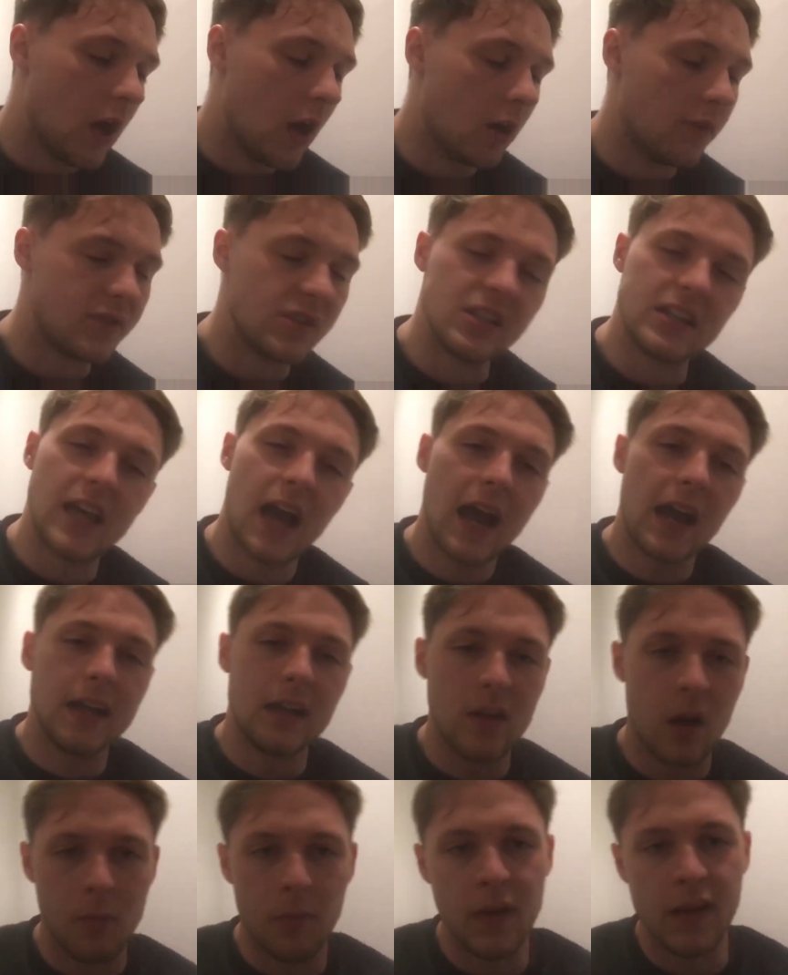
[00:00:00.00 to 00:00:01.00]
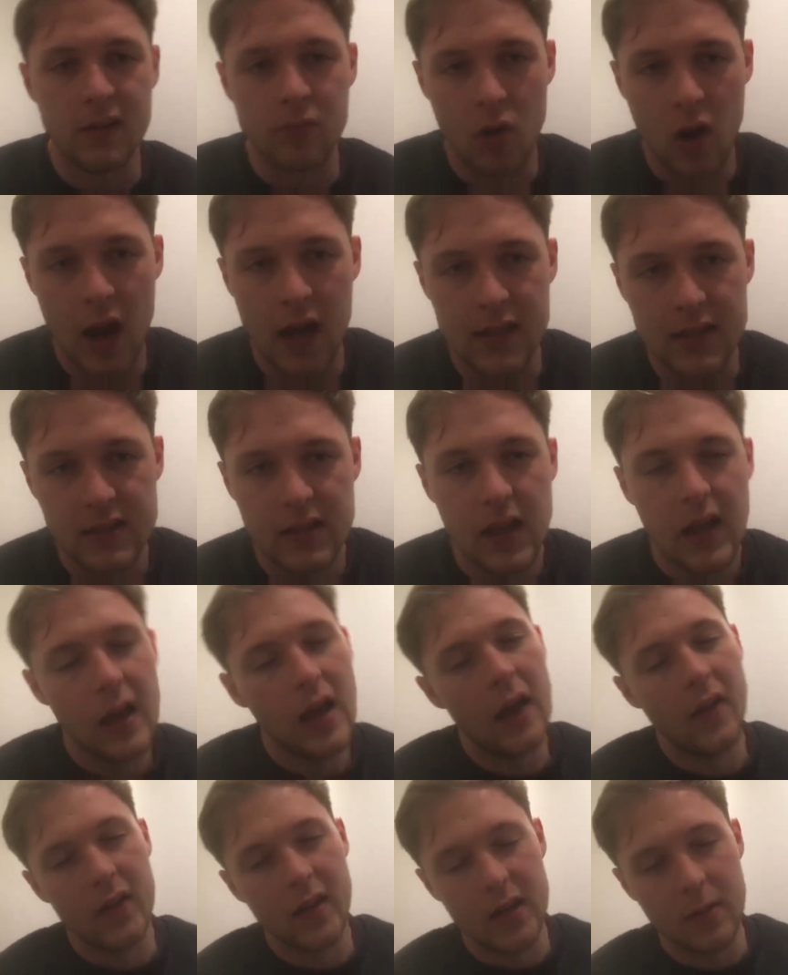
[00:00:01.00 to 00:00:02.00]
And obviously, Kane nutmegged Rice
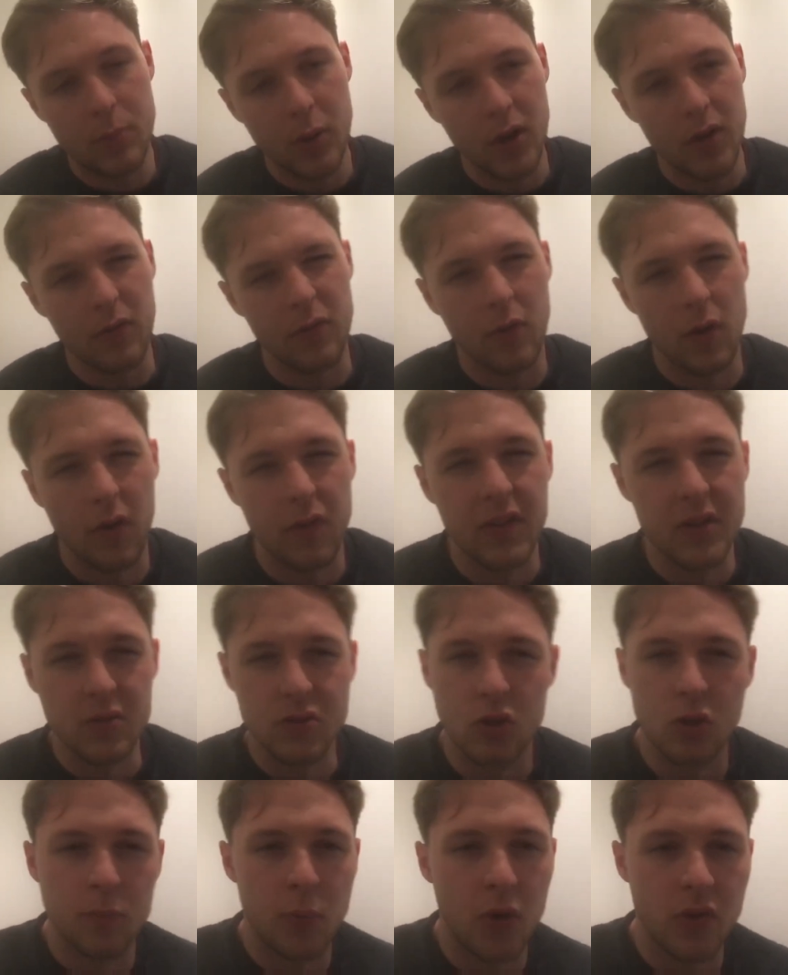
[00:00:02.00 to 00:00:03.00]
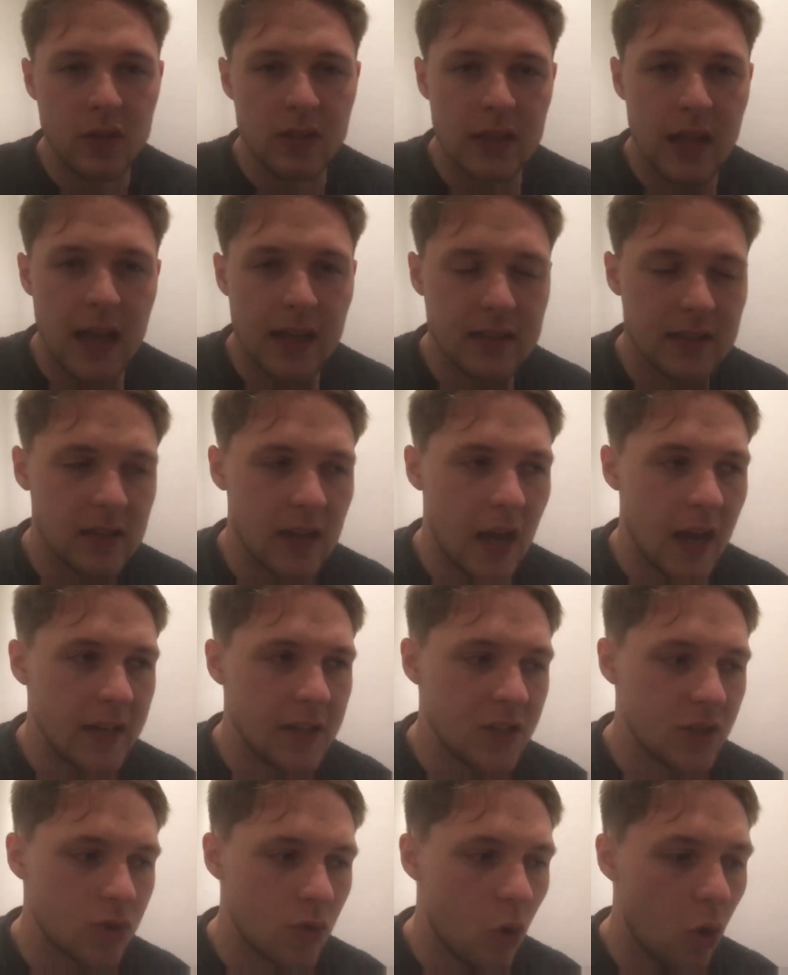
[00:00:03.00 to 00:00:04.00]
and then he put it through, I think it was Ogbonna's legs, and he
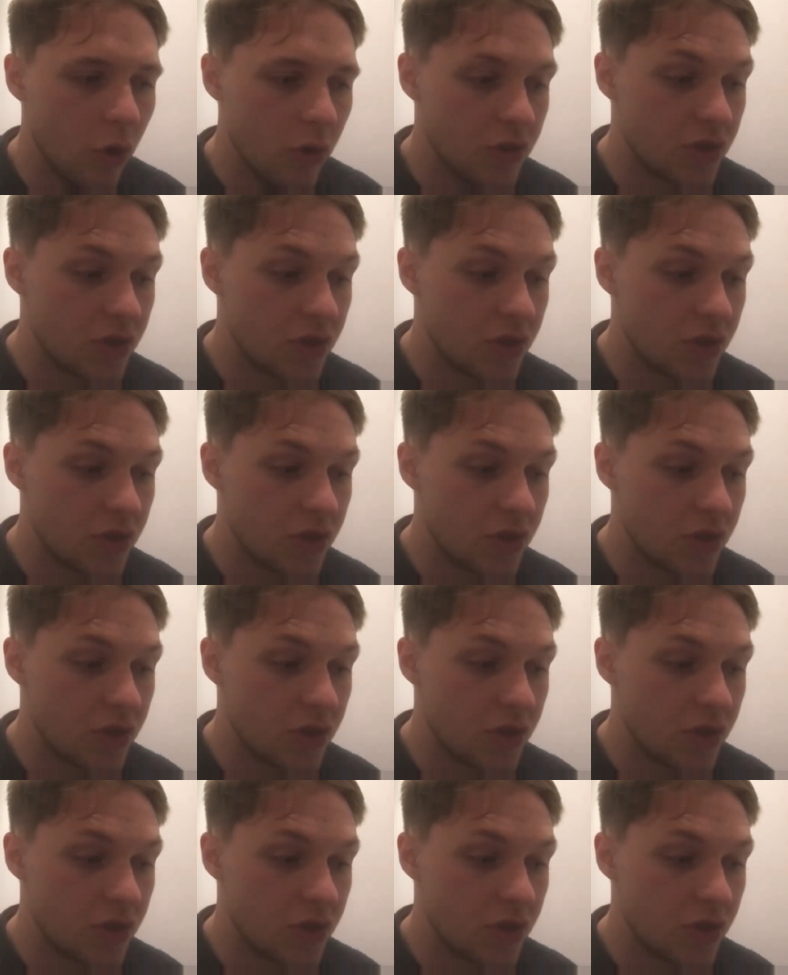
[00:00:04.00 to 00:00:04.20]
scored.